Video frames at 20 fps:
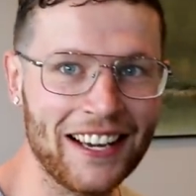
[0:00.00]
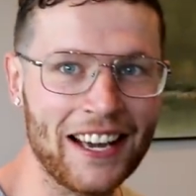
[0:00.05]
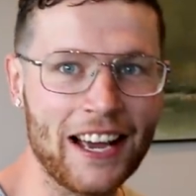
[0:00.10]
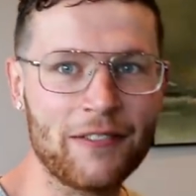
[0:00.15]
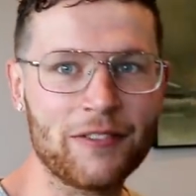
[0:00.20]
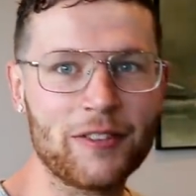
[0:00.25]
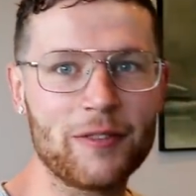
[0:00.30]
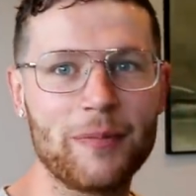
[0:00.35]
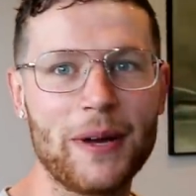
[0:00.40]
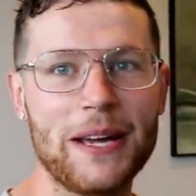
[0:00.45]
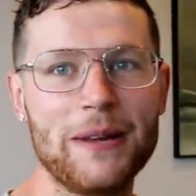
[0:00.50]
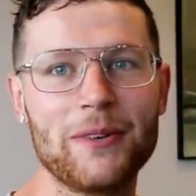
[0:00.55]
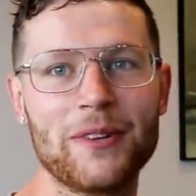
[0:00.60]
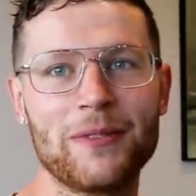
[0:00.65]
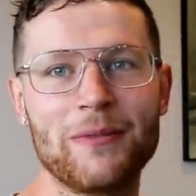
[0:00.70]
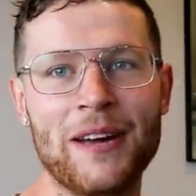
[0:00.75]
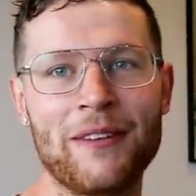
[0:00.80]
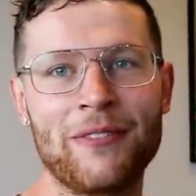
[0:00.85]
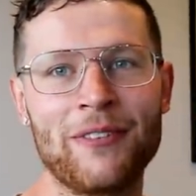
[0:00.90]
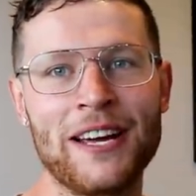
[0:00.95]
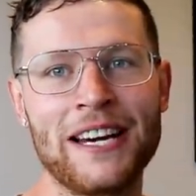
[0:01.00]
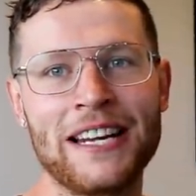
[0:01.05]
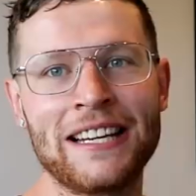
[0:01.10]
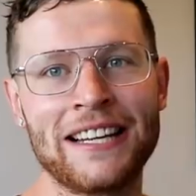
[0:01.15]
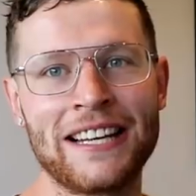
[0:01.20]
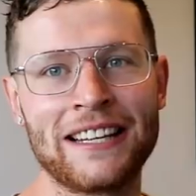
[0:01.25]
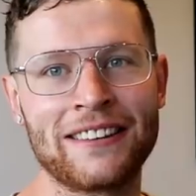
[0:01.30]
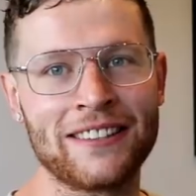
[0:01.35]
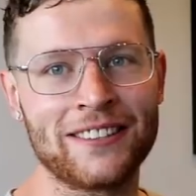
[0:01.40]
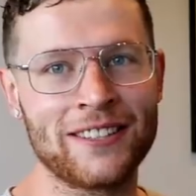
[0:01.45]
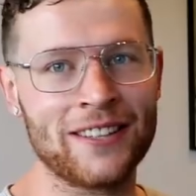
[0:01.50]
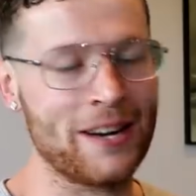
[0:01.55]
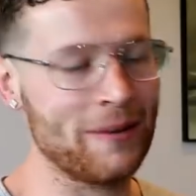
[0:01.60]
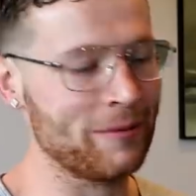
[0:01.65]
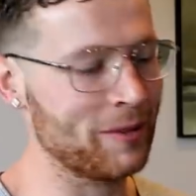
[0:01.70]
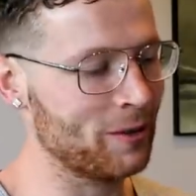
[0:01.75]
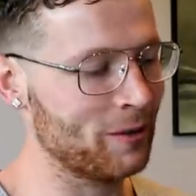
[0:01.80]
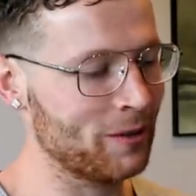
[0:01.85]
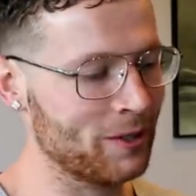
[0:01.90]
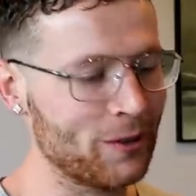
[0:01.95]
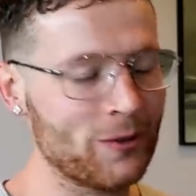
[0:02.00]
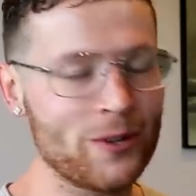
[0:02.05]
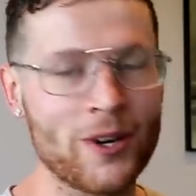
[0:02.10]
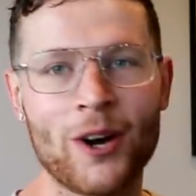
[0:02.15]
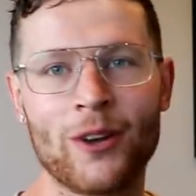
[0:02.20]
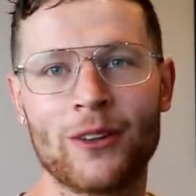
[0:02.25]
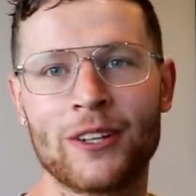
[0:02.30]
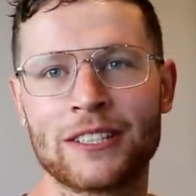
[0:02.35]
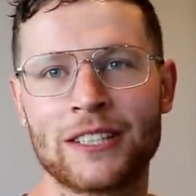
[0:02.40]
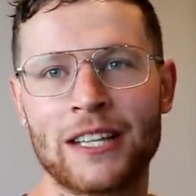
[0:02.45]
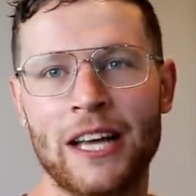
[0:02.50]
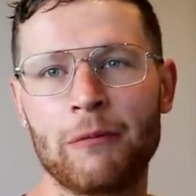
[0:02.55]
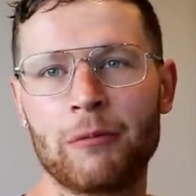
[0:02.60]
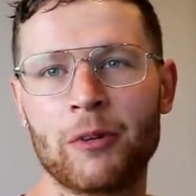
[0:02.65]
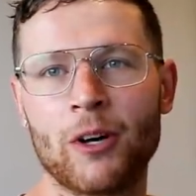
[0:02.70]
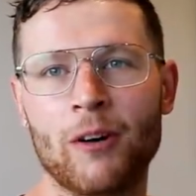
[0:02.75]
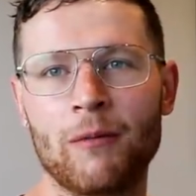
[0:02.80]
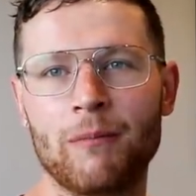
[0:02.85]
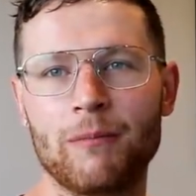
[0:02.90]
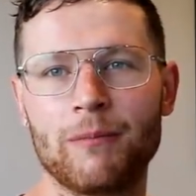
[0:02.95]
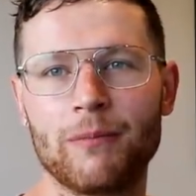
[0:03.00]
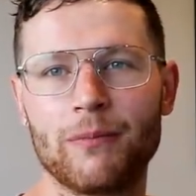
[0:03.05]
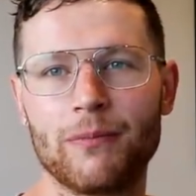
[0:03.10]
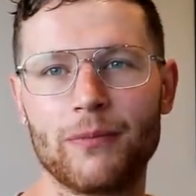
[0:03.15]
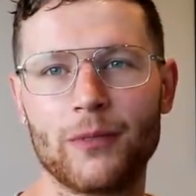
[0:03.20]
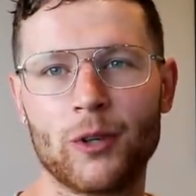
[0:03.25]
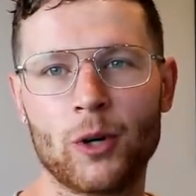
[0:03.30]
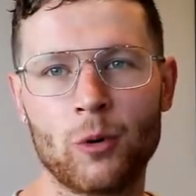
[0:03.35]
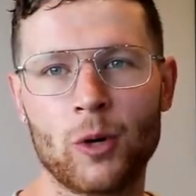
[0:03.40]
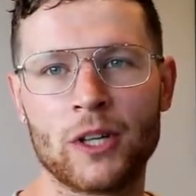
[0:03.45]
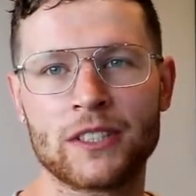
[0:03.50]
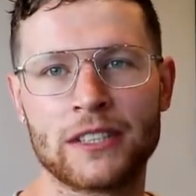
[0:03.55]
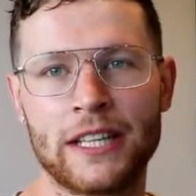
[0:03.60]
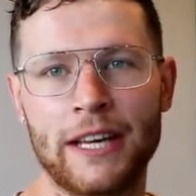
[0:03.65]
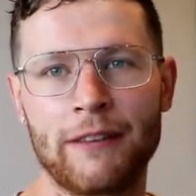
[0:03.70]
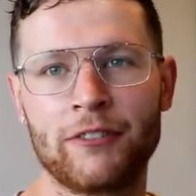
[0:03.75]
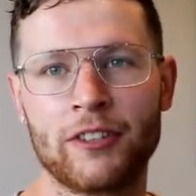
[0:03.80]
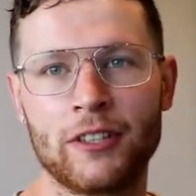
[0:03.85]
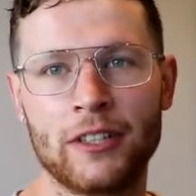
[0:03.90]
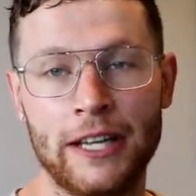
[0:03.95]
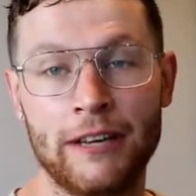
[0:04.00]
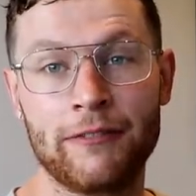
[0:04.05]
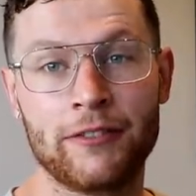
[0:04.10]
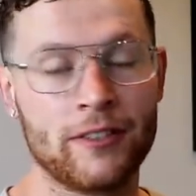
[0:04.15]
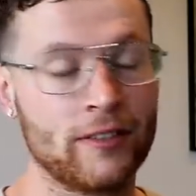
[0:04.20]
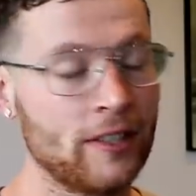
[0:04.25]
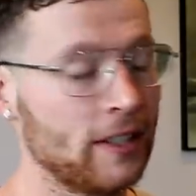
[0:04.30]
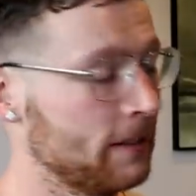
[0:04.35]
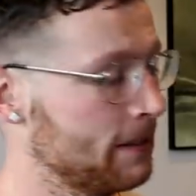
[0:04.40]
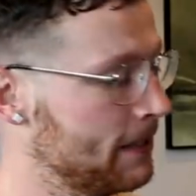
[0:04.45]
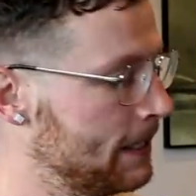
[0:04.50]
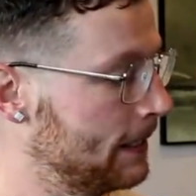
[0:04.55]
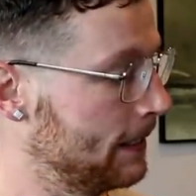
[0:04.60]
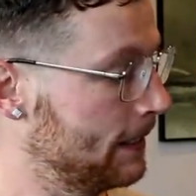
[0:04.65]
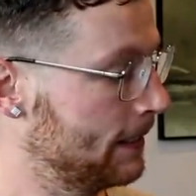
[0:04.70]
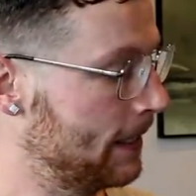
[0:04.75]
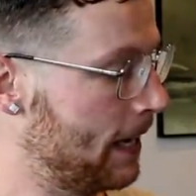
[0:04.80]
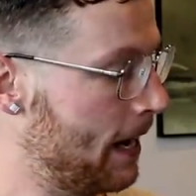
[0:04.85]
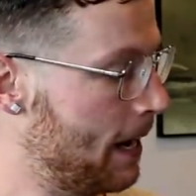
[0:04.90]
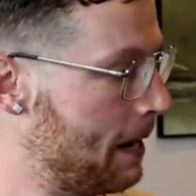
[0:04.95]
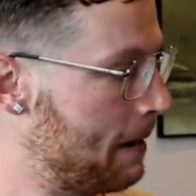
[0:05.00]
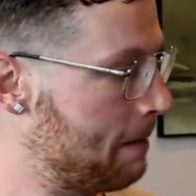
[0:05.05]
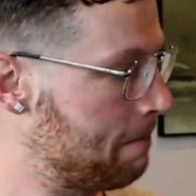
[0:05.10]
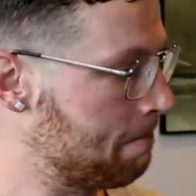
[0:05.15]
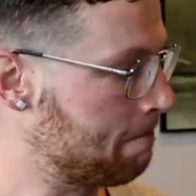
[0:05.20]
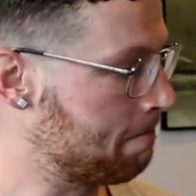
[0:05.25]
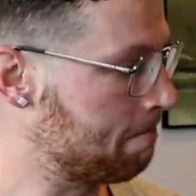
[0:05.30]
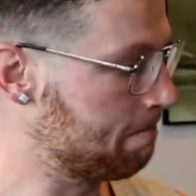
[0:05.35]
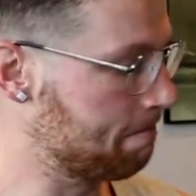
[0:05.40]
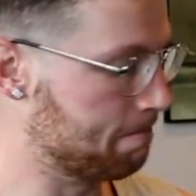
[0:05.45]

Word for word: if you've been with me for any length of time, you'll, you'll know this laptop or what's left left of it. Um,